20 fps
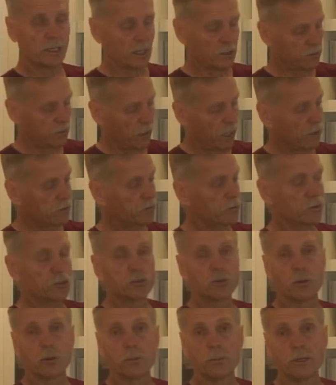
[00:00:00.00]
extra
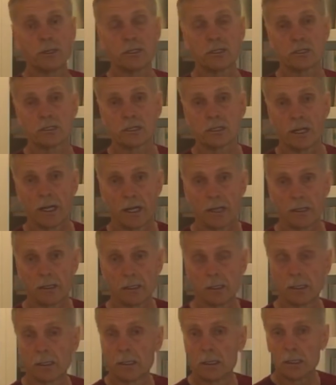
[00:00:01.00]
short pieces of that
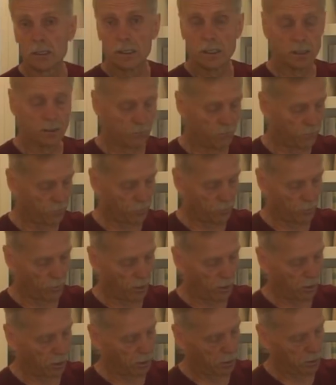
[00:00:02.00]
infill
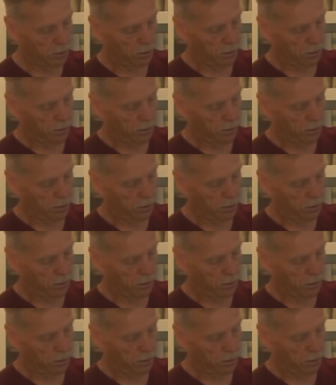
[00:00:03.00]
bar,